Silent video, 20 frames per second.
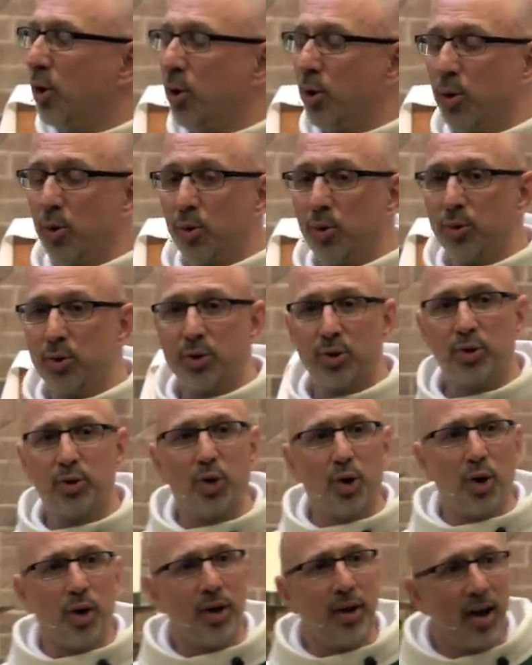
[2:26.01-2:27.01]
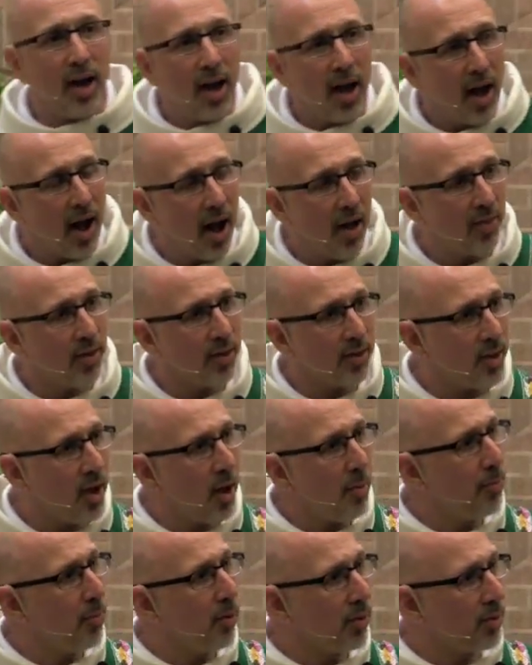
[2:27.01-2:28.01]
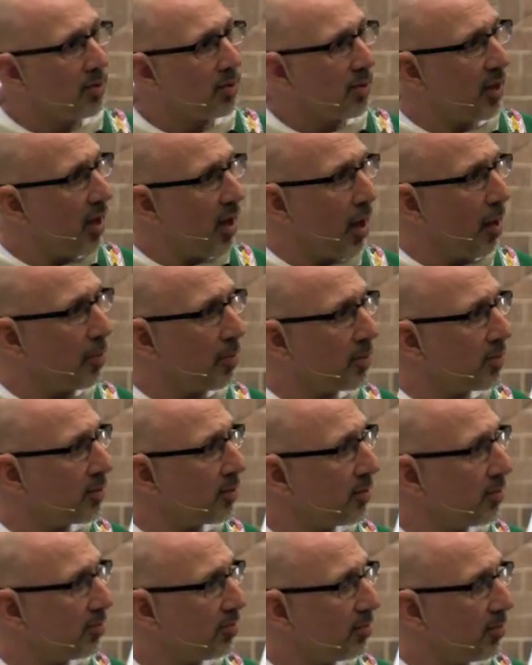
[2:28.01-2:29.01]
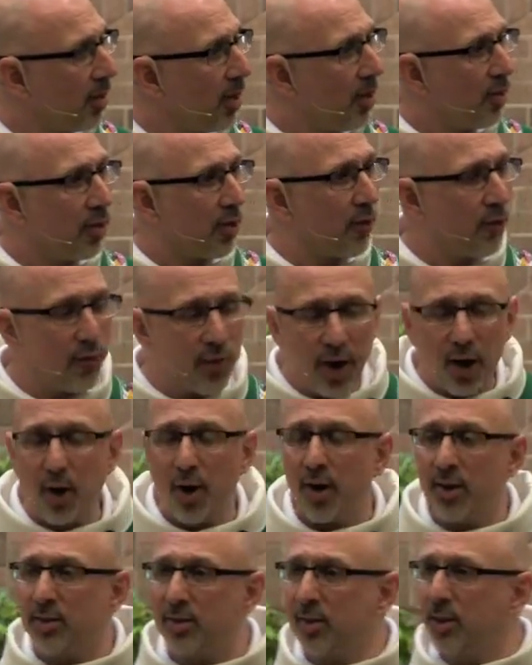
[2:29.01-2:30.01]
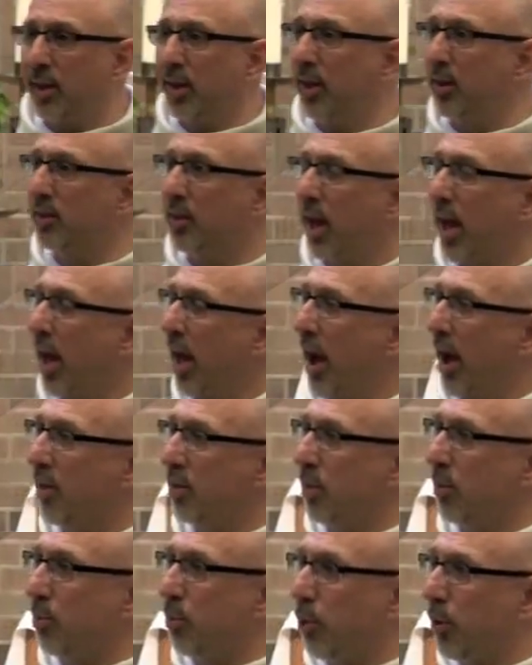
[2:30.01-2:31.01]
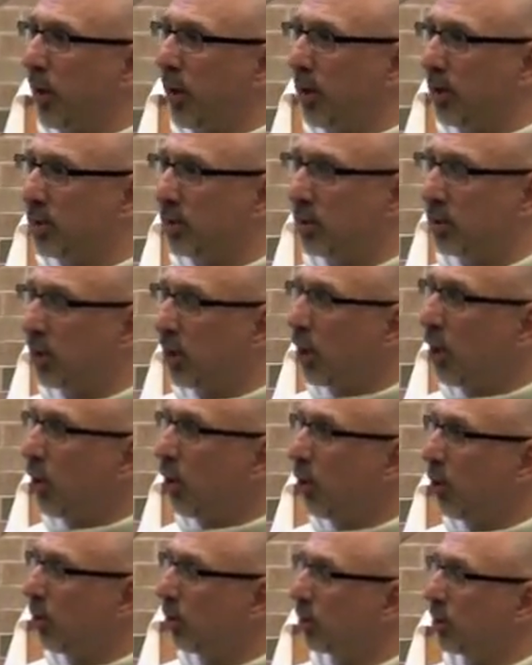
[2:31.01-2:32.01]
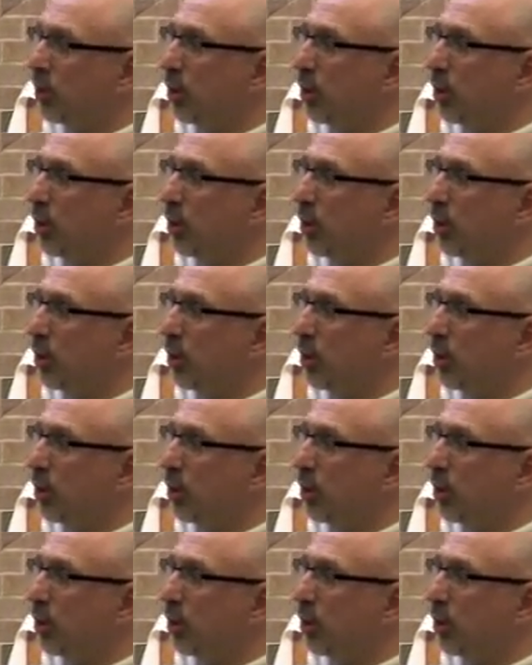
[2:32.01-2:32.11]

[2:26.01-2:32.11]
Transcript: who stood on the temple steps, the Pharisees and the priests who